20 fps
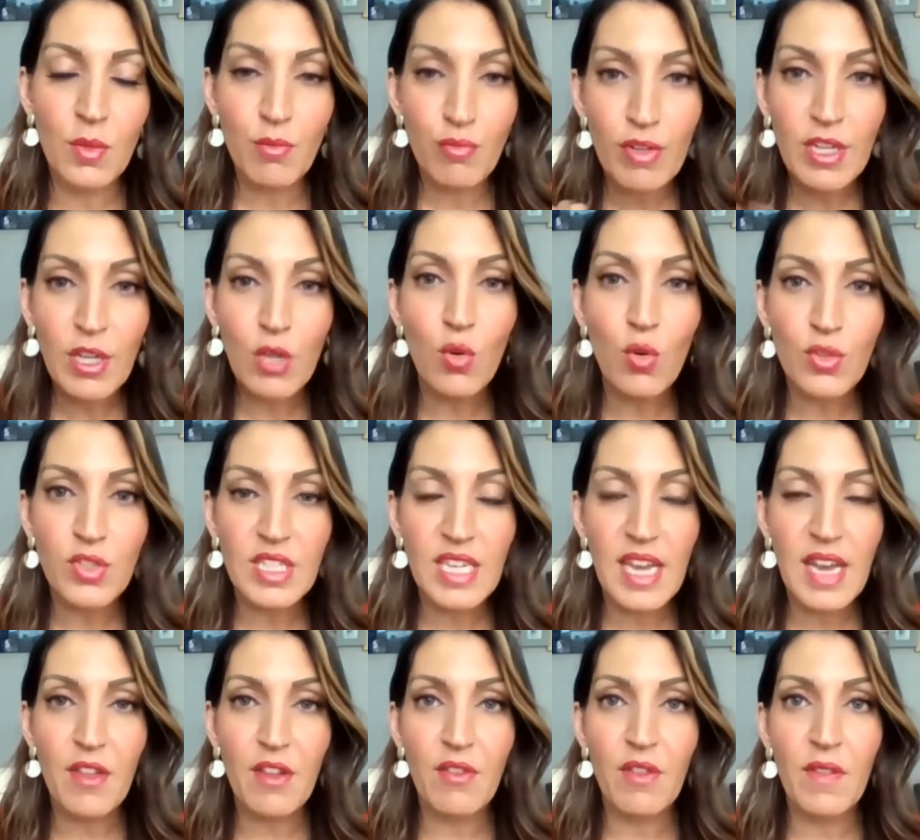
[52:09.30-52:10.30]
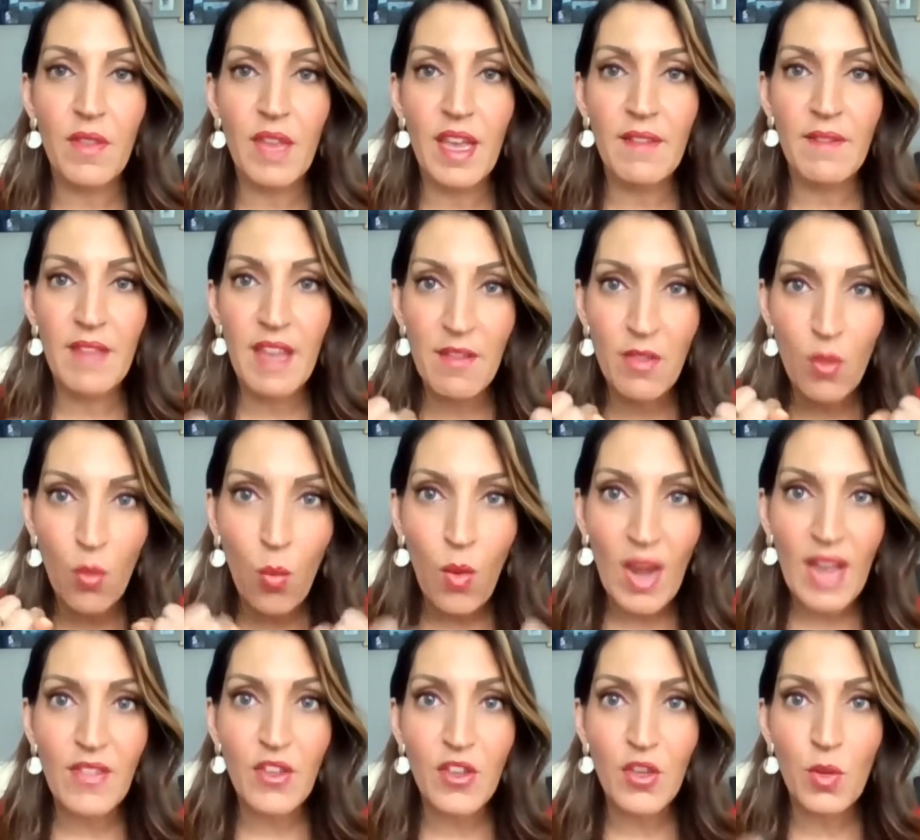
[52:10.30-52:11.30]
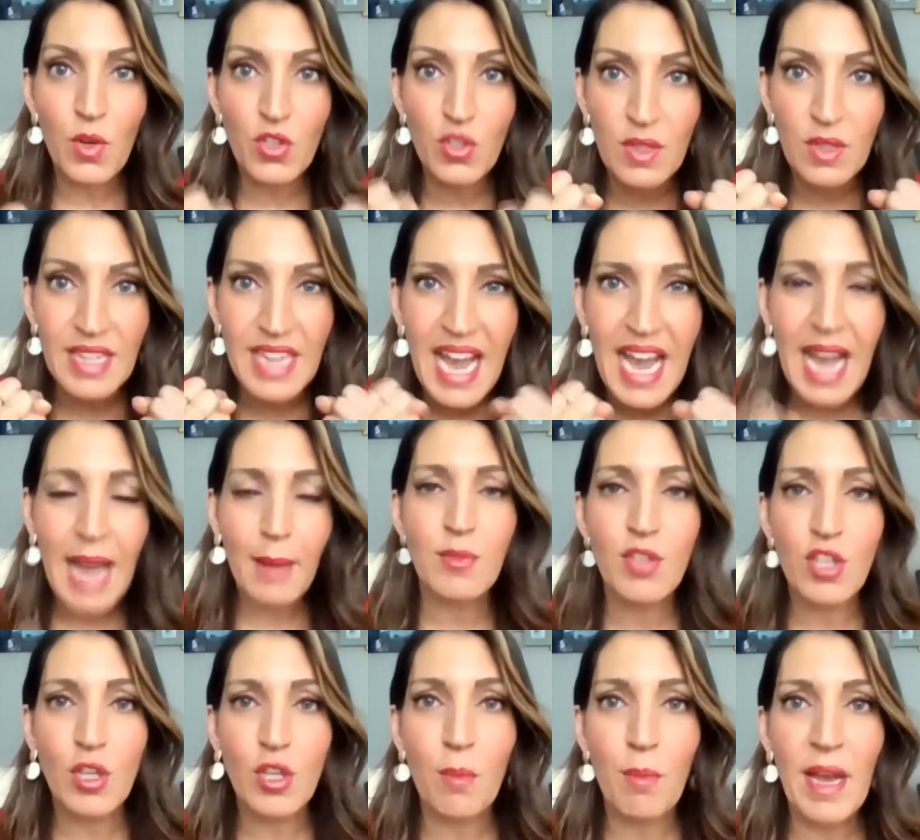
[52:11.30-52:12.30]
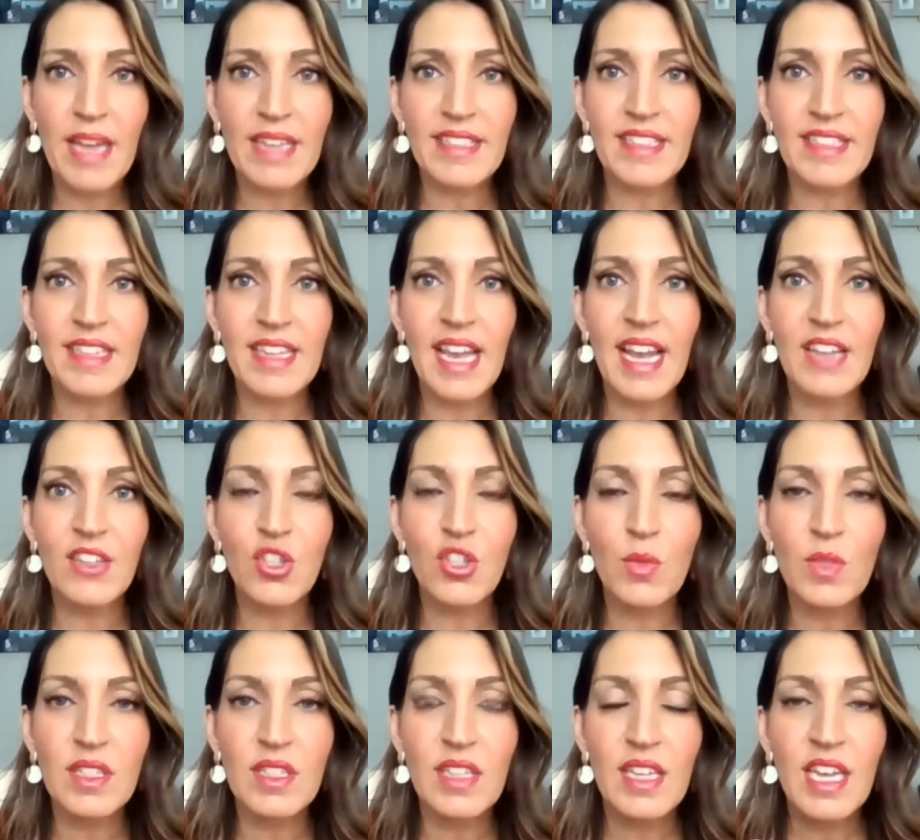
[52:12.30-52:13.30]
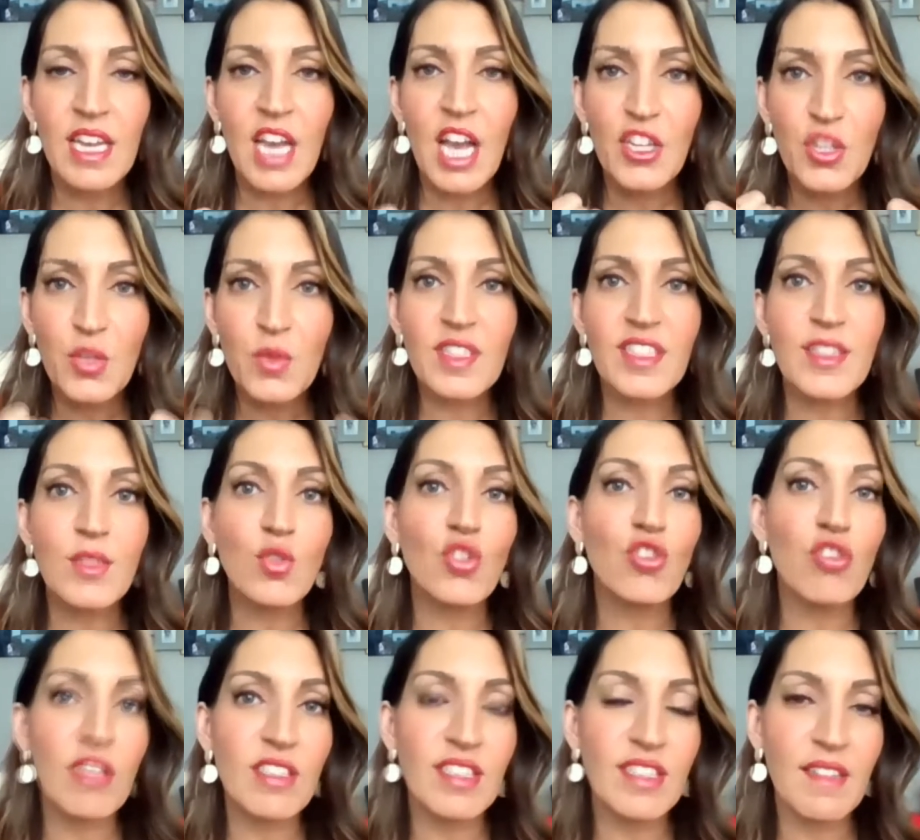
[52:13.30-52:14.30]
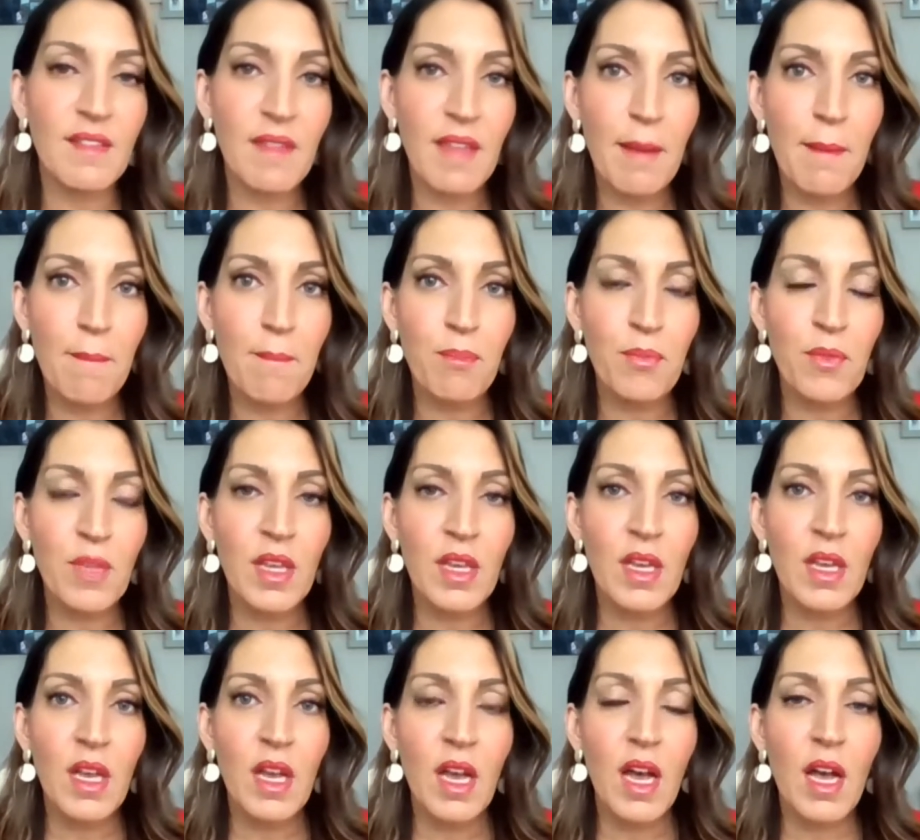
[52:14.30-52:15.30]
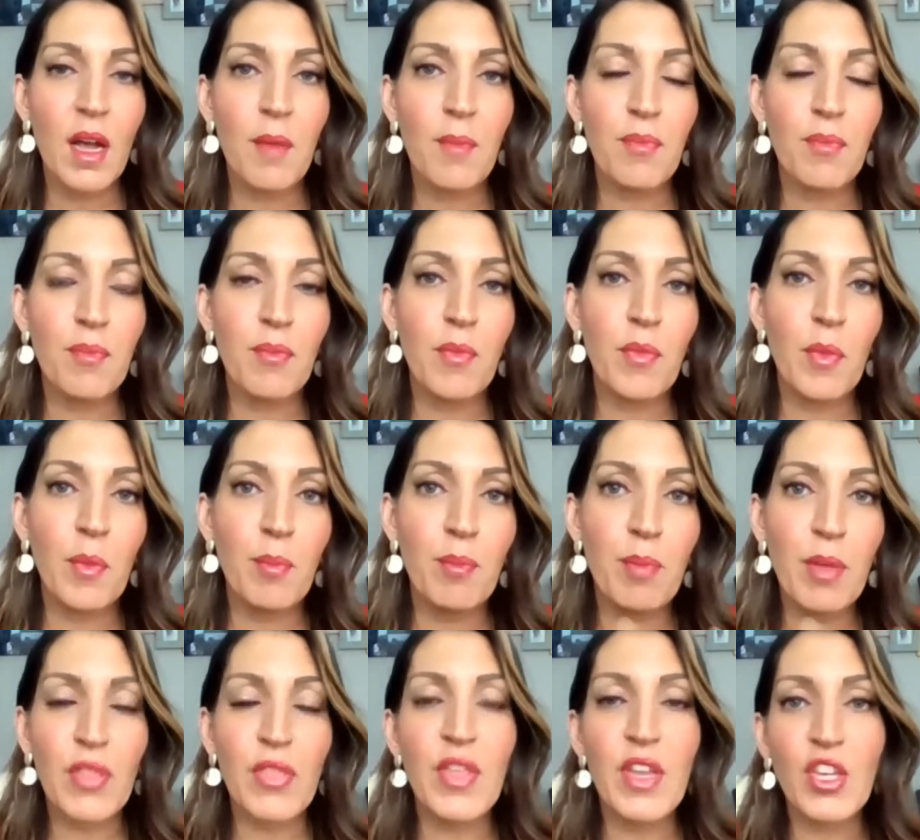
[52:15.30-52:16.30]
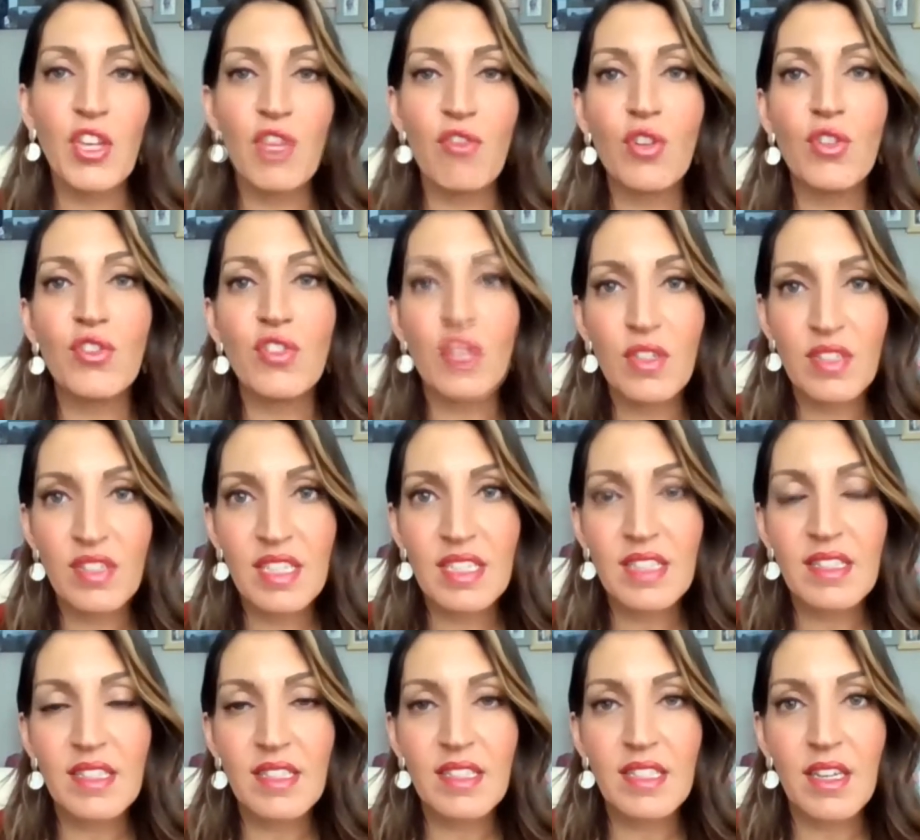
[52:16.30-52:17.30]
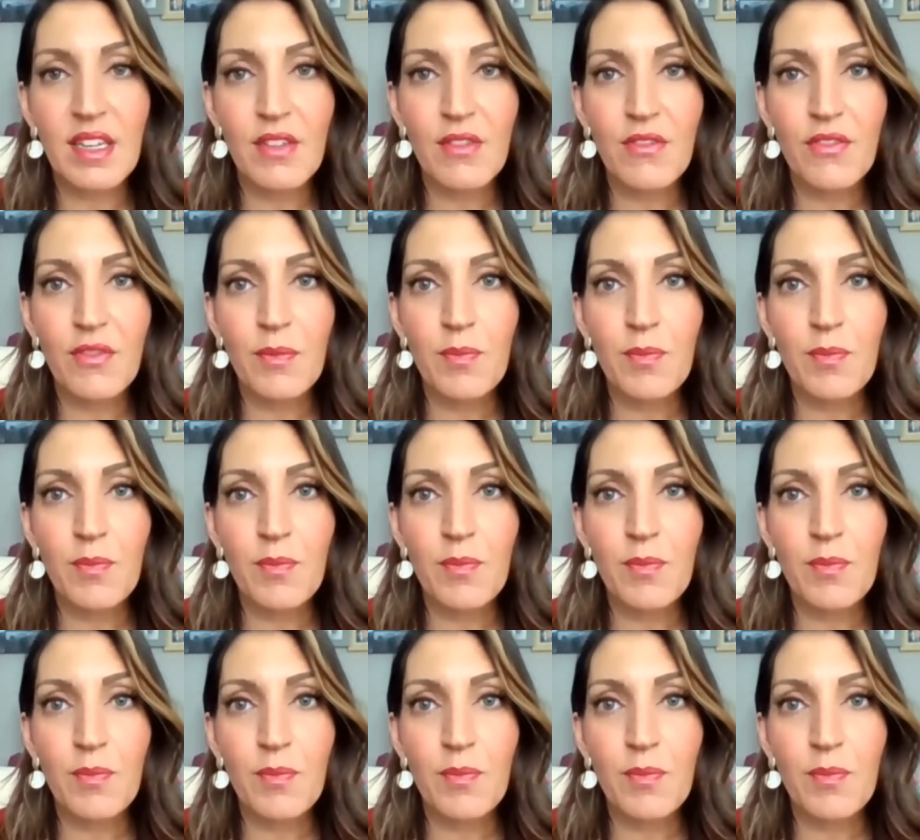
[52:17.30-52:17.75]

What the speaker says: bring it all together in the way that you are doing the absolute best, and you instill trust in them, but that you're also sensitive.